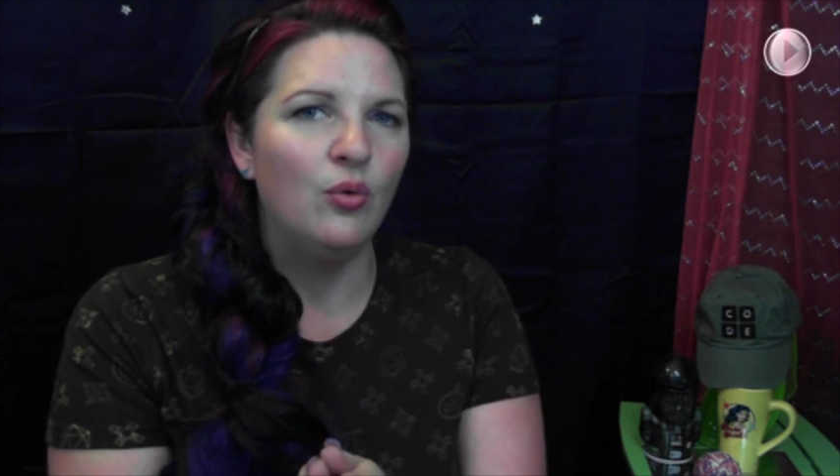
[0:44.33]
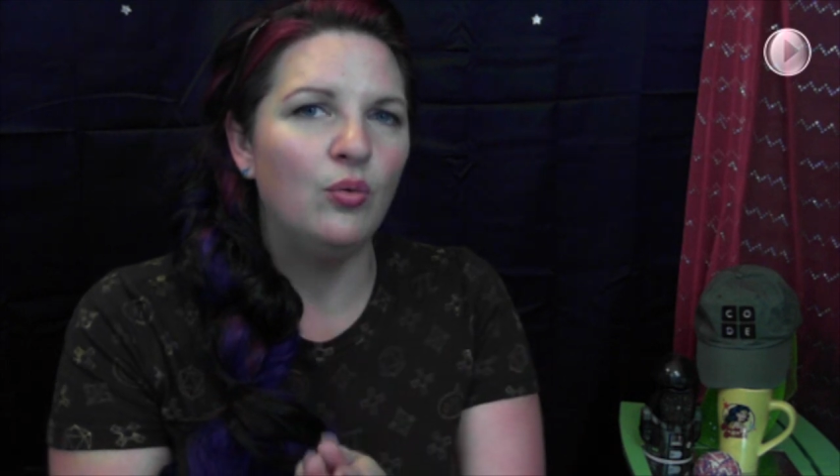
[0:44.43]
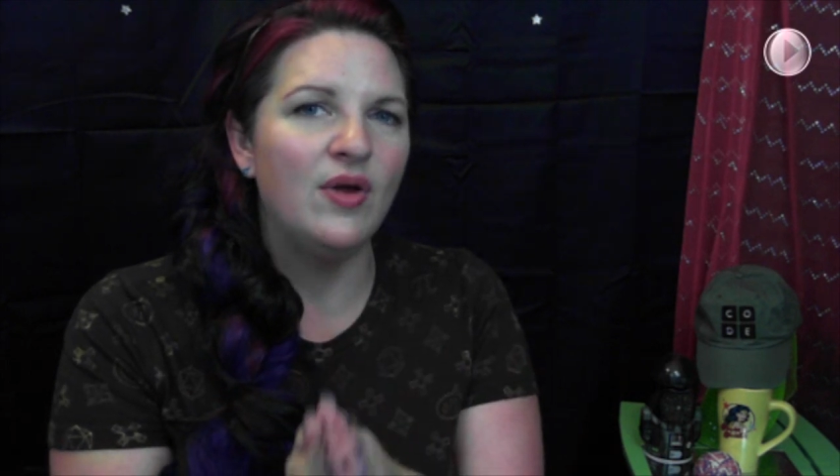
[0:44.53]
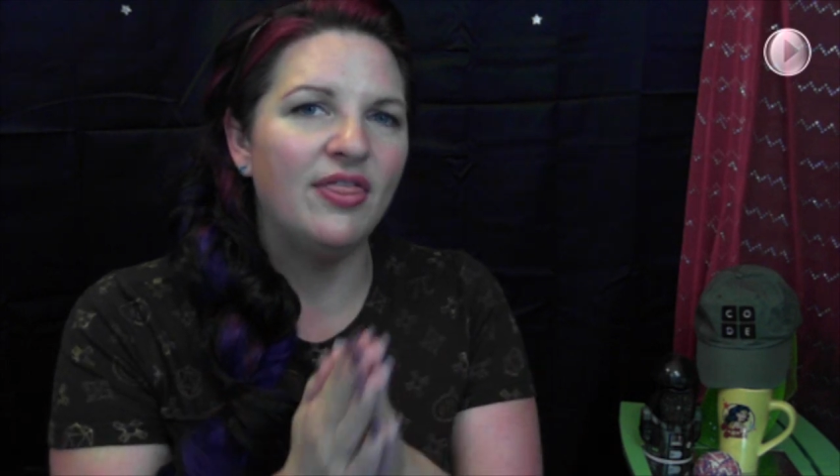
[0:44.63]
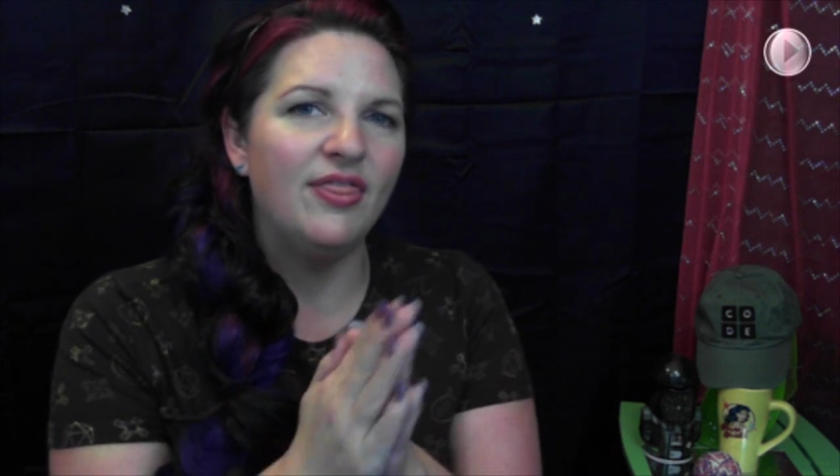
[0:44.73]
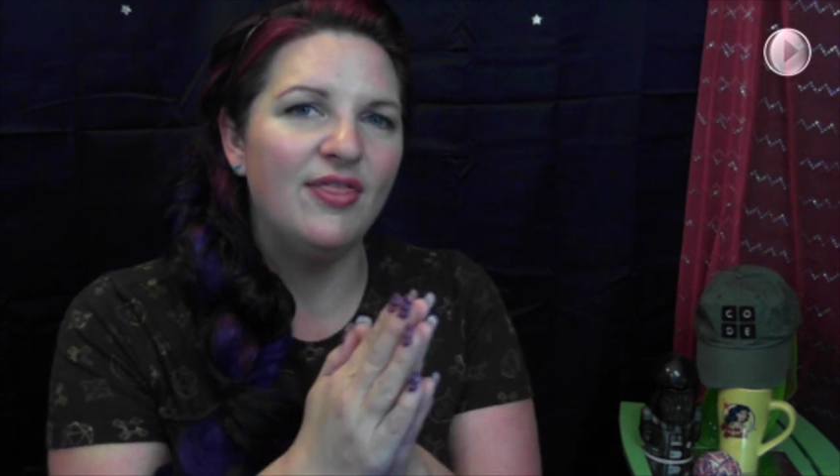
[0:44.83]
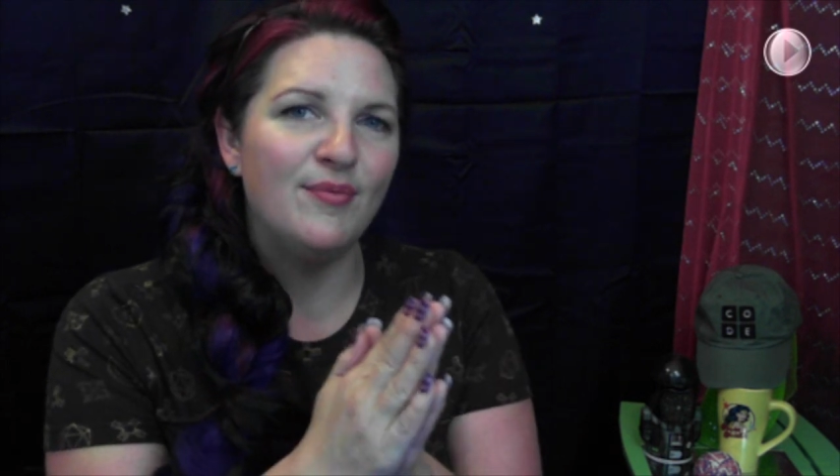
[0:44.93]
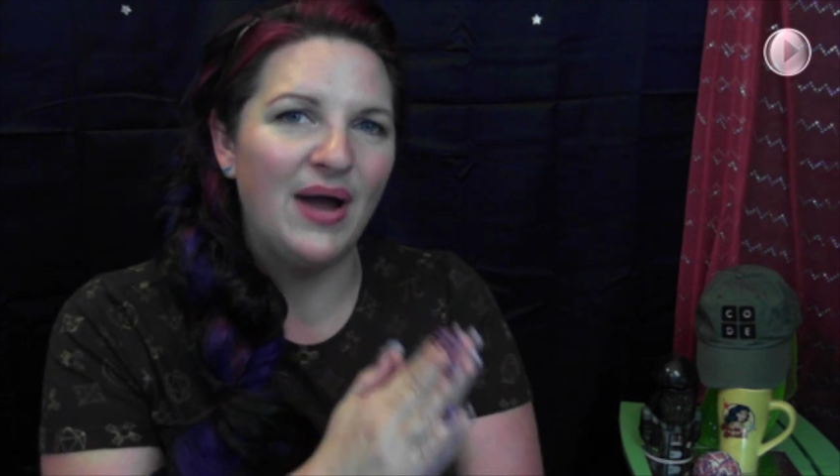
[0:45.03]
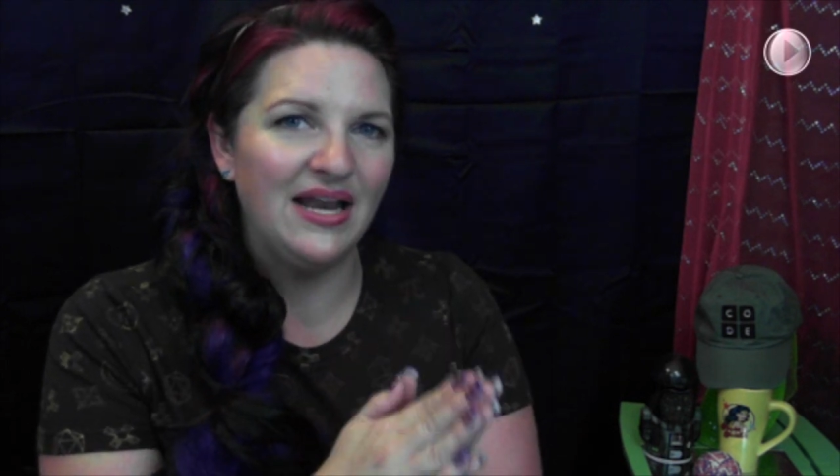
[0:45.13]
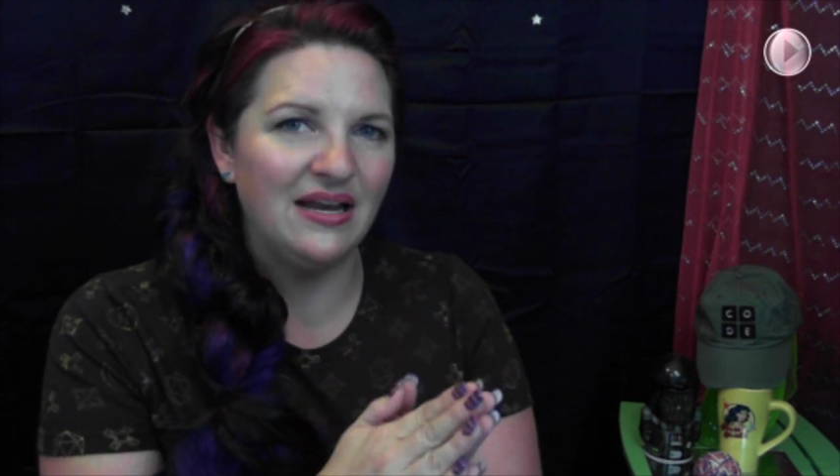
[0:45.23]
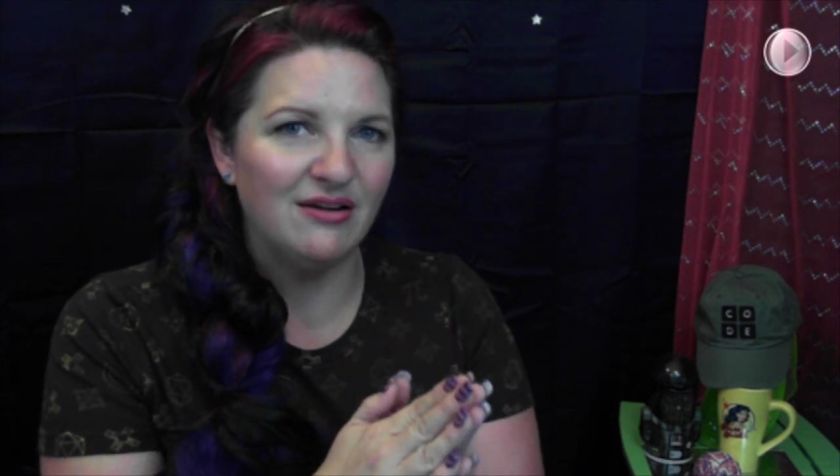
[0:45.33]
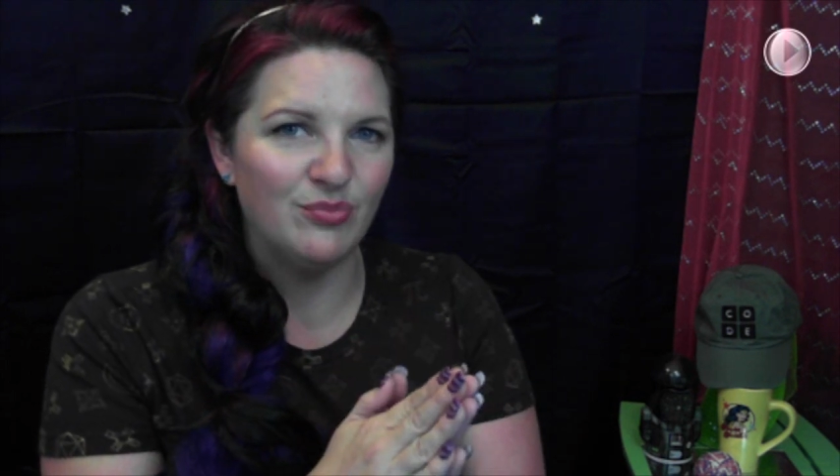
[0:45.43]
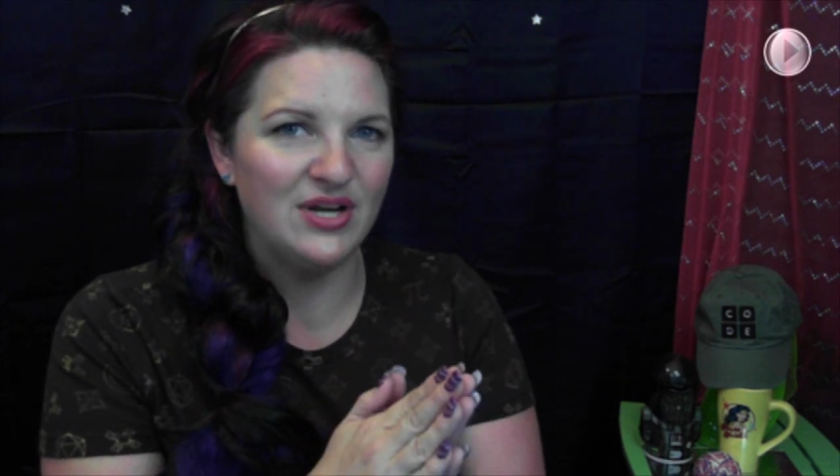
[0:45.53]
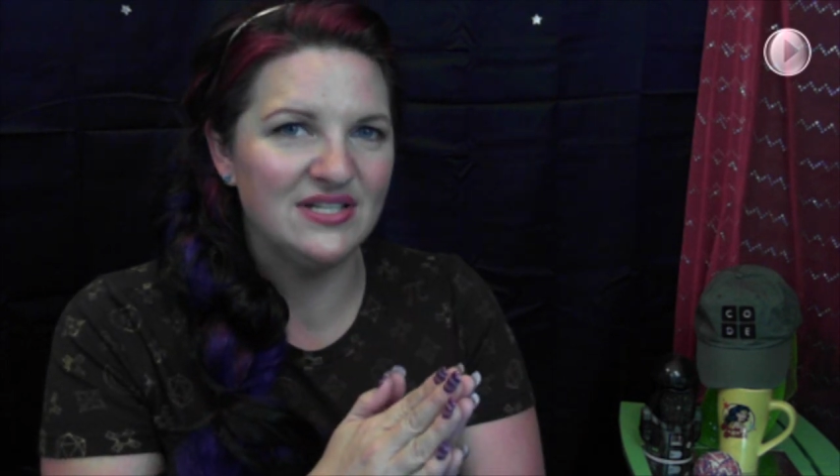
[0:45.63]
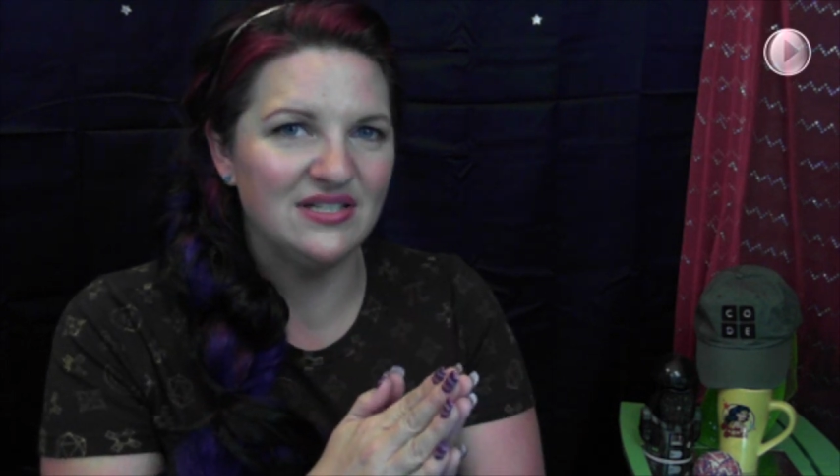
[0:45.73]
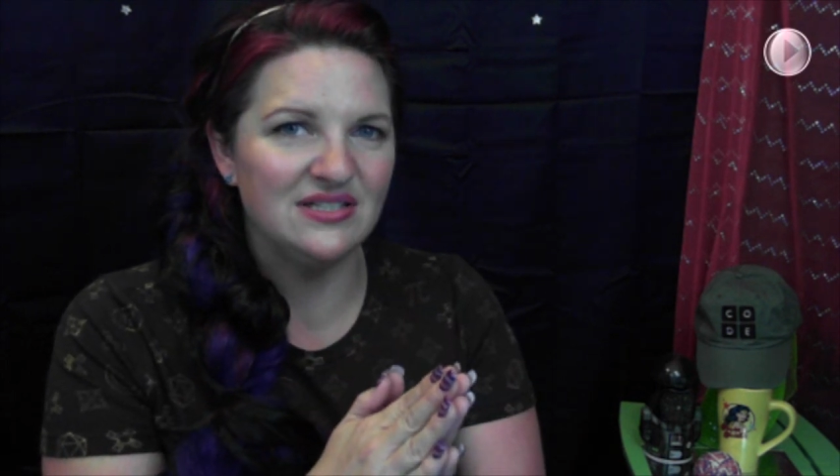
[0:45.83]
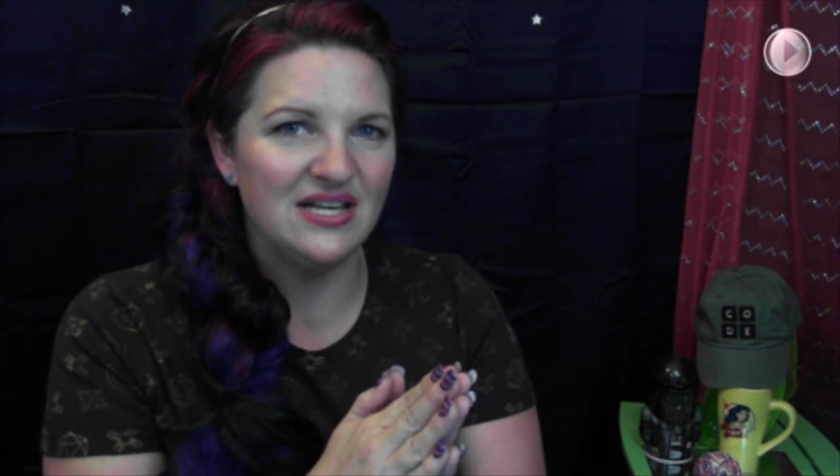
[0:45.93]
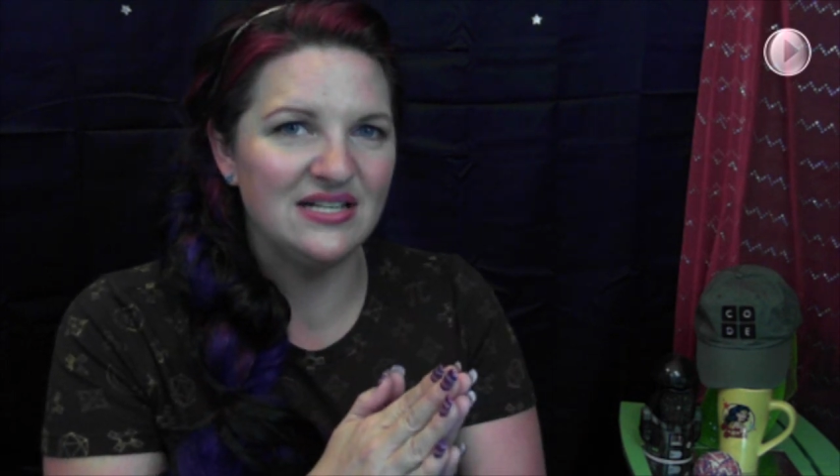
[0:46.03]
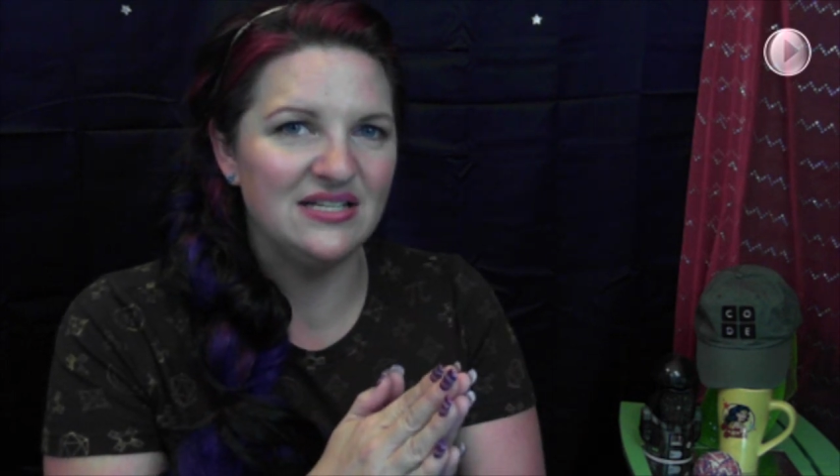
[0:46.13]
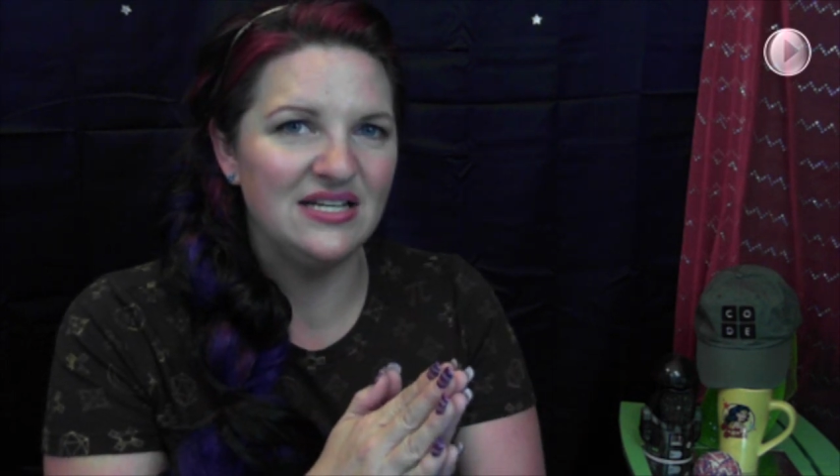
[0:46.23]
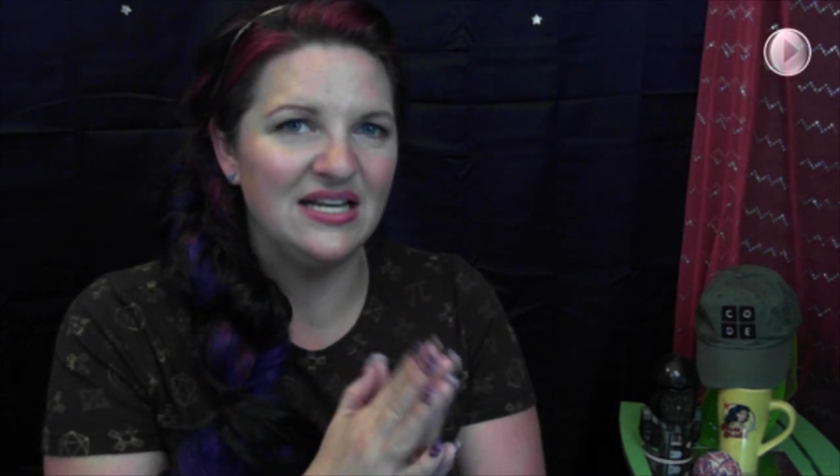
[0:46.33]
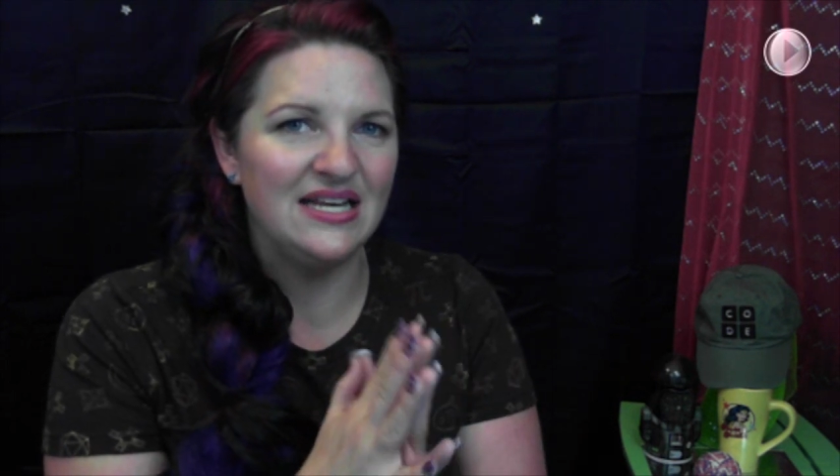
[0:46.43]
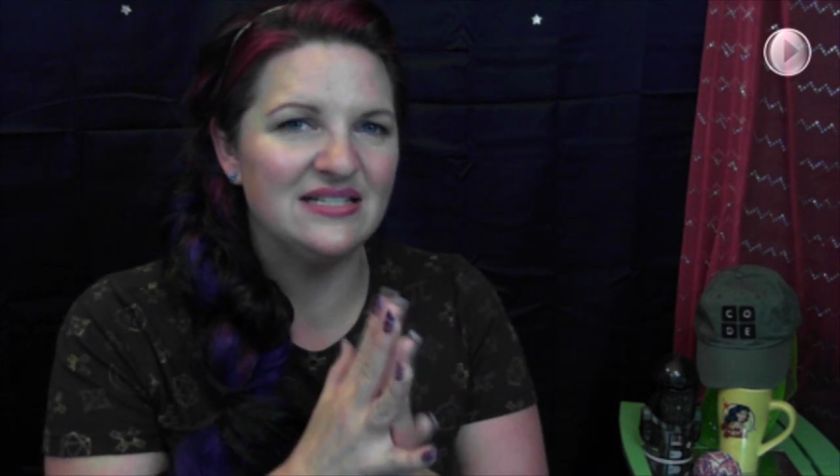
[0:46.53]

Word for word: with the binary bracelets lesson